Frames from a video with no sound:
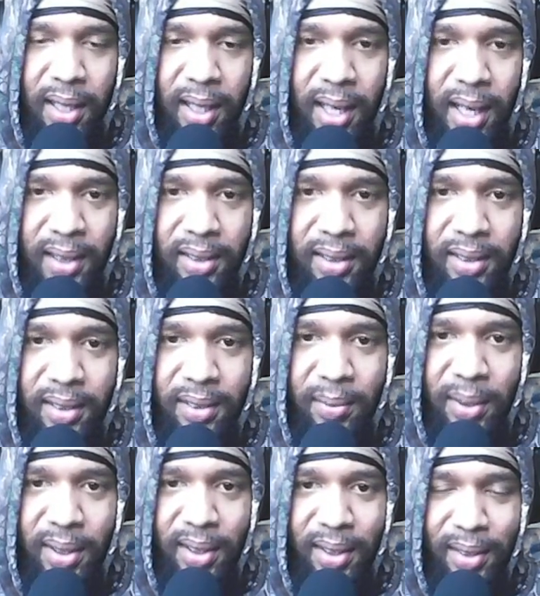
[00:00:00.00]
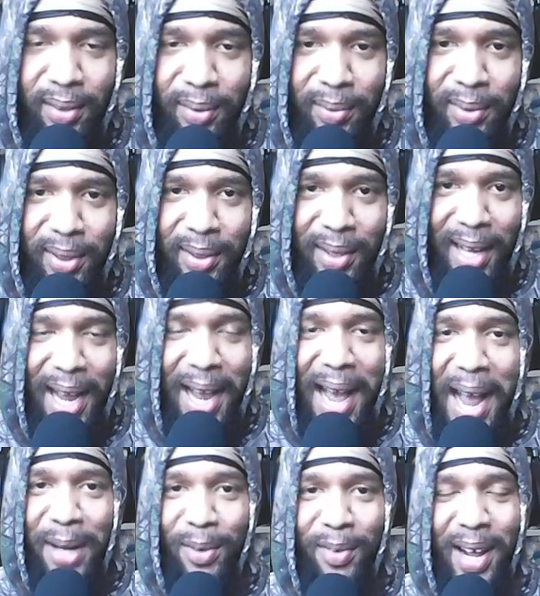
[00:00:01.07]
Yes, with the with the I,
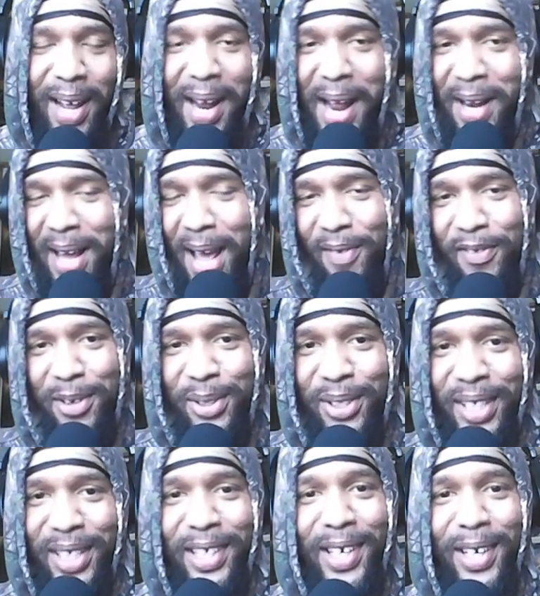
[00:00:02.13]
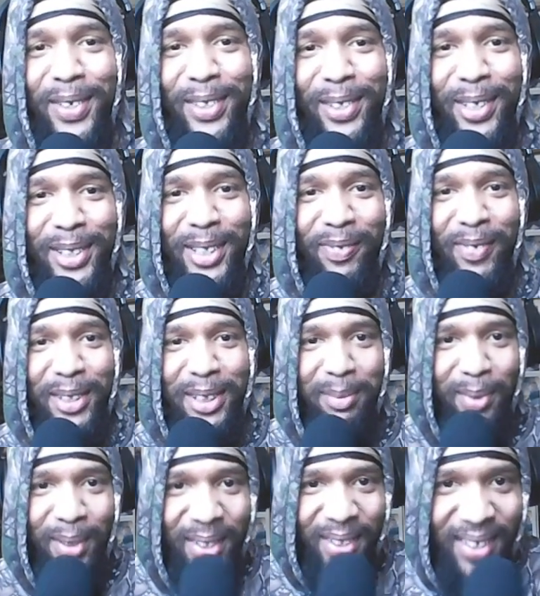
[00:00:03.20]
I don't FUG girl who turns
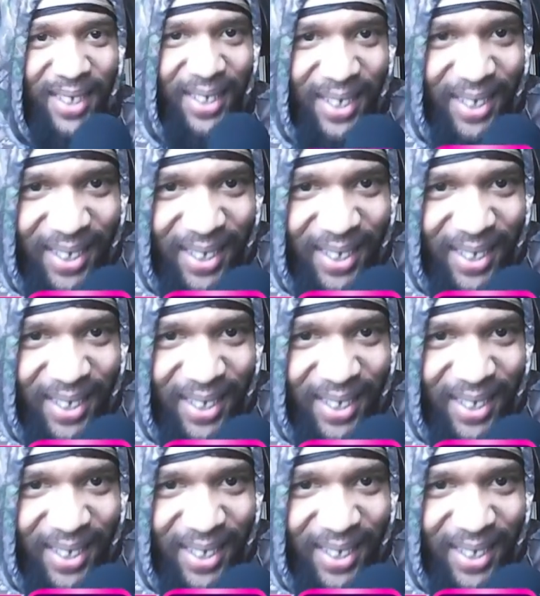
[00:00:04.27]
invisible,